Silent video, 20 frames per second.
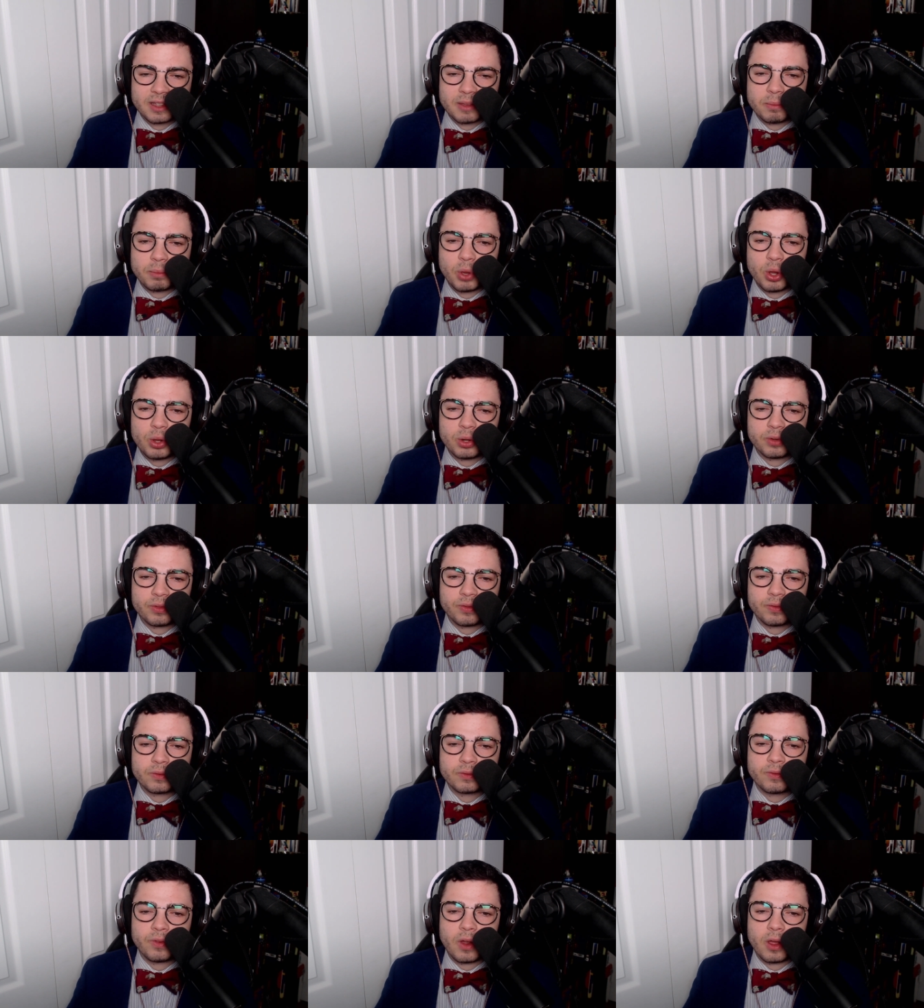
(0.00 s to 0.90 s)
Boot
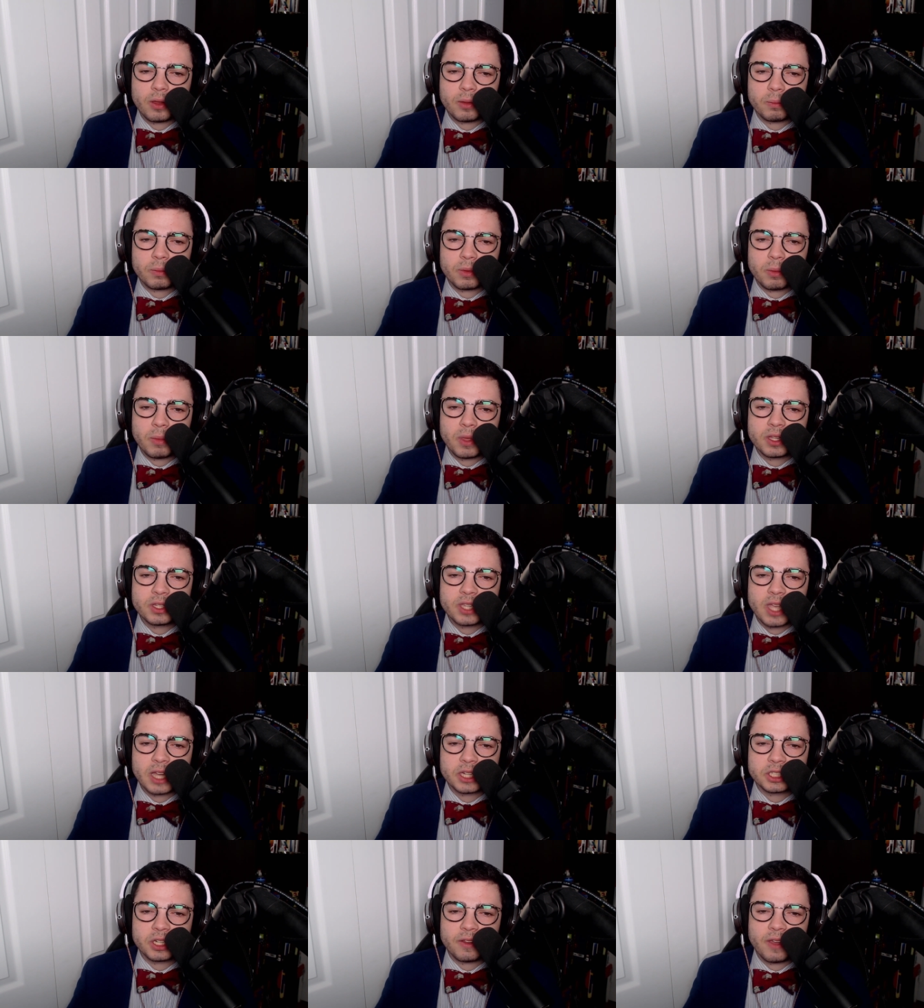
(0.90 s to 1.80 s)
from the
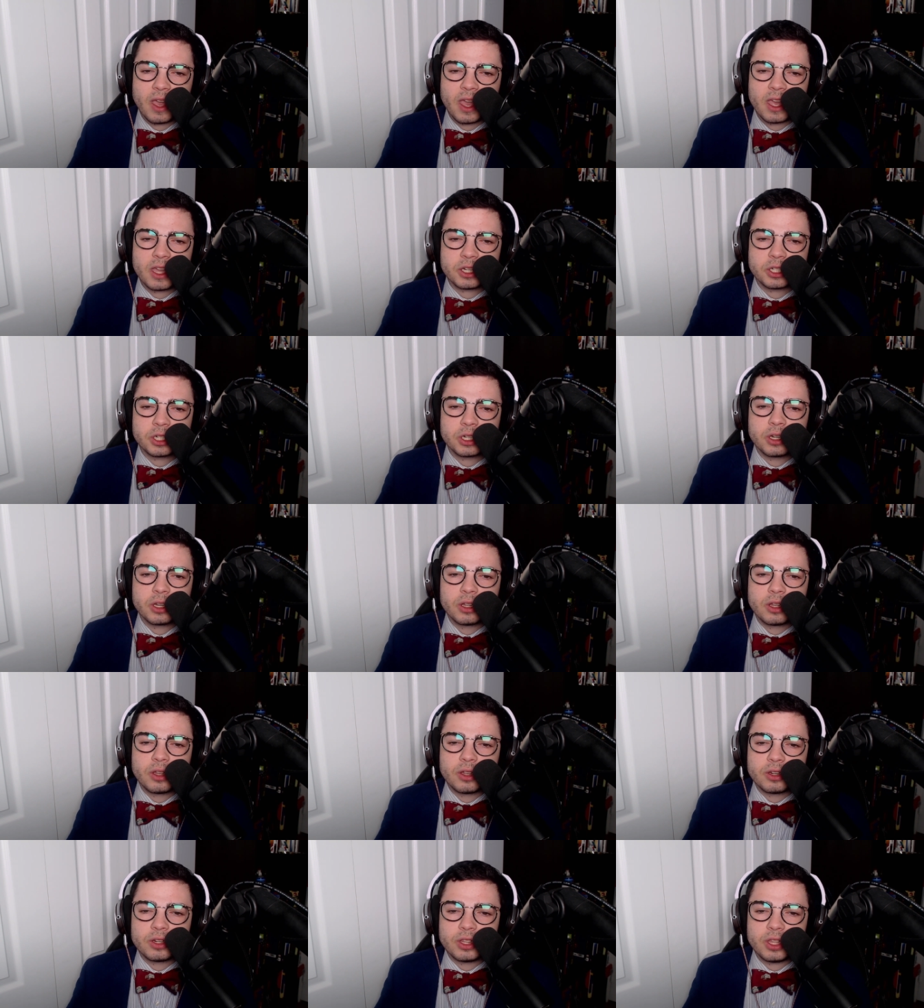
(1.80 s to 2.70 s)
midsection of Edge
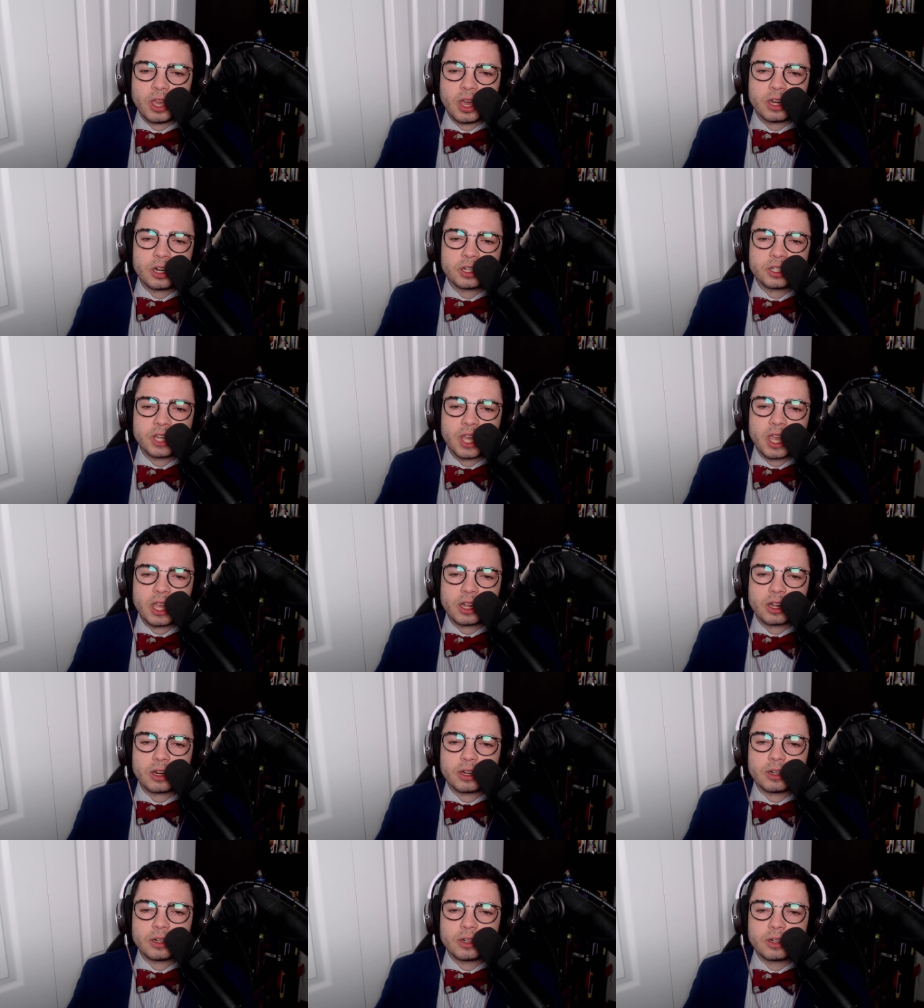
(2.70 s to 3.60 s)
to the
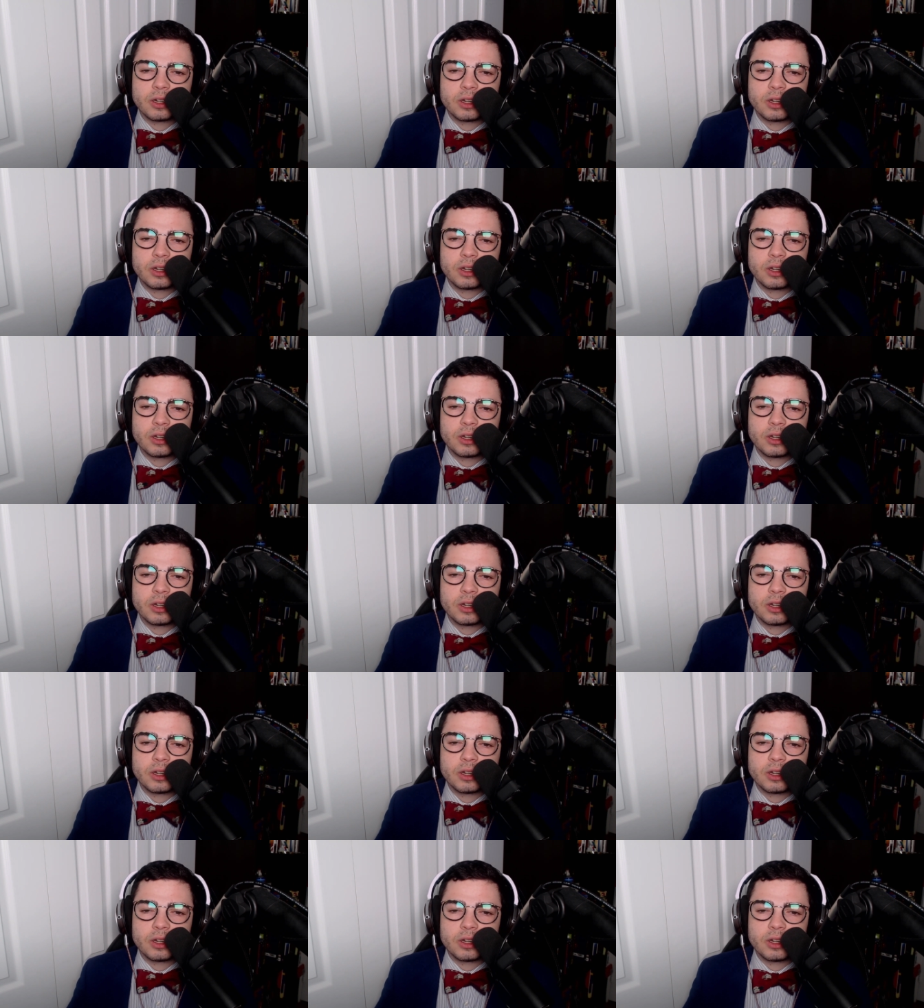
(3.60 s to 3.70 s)
Undertaker.